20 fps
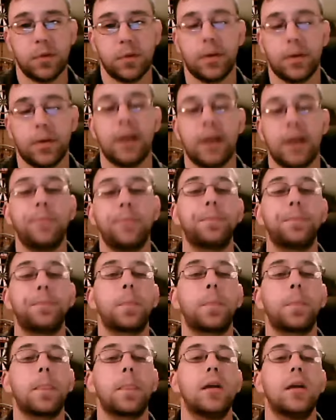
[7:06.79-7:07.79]
Okay,
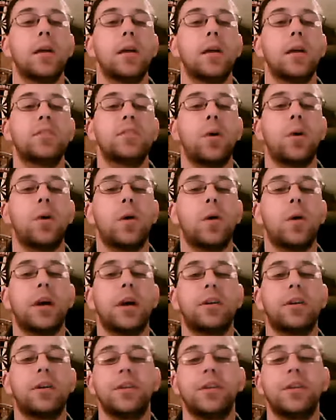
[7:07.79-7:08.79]
so a
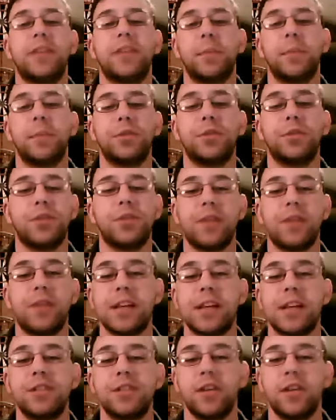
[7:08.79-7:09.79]
good temperature
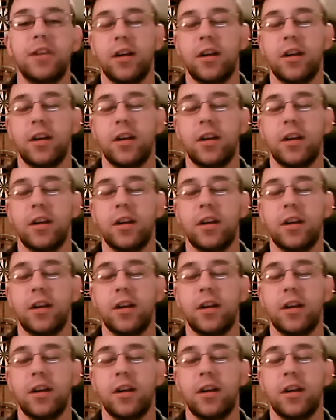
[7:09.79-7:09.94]
range